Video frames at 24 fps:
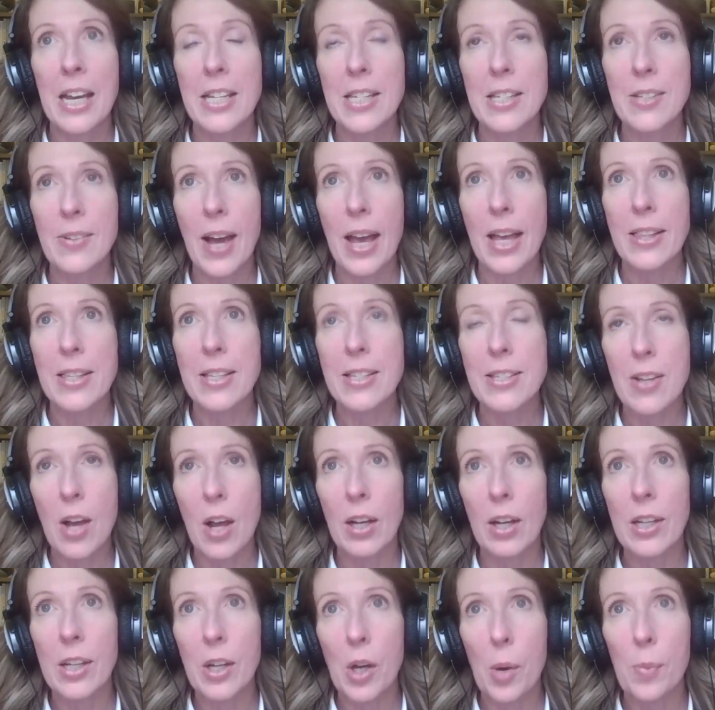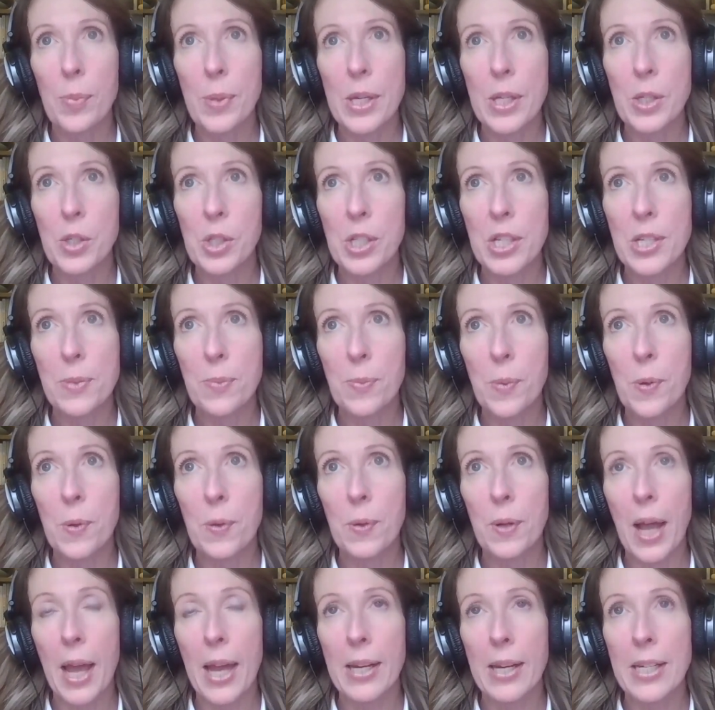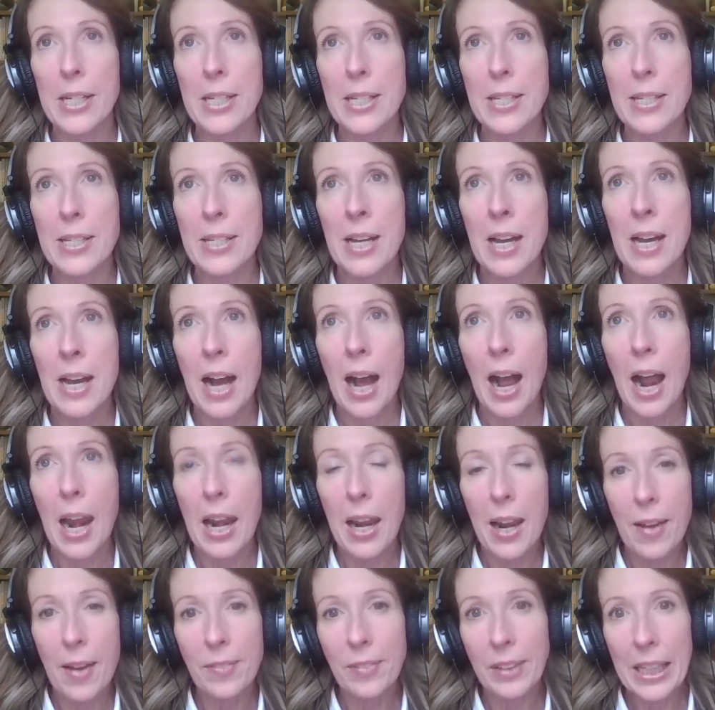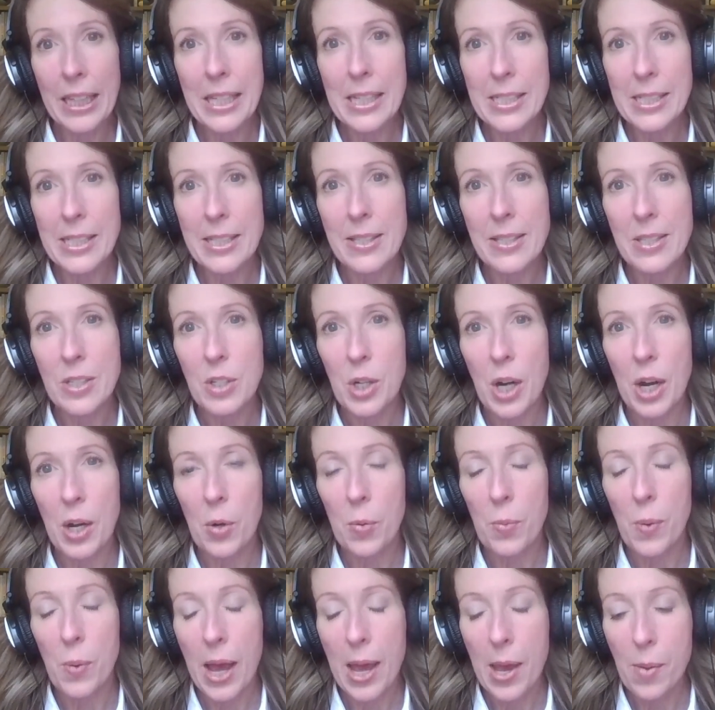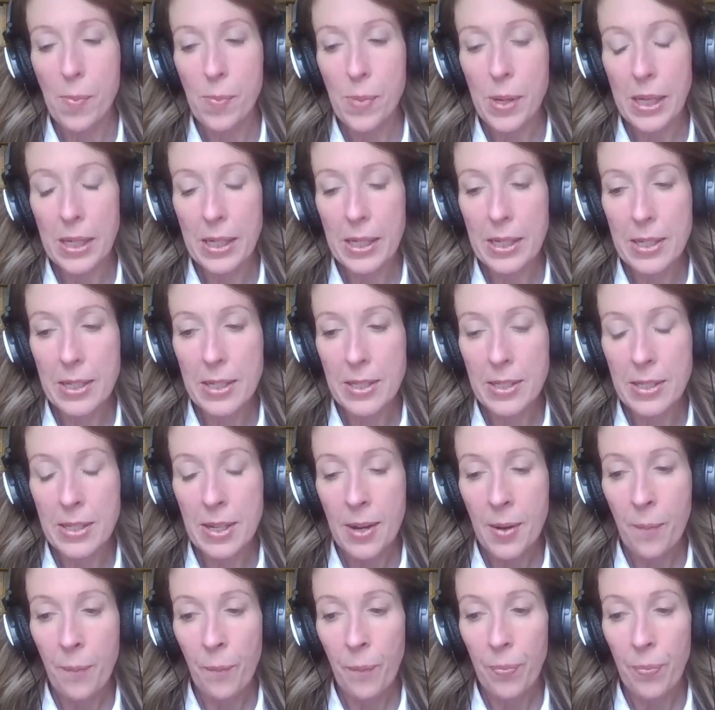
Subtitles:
And so I had this Holly Hobby address book, and I love LinkedIn straight away, because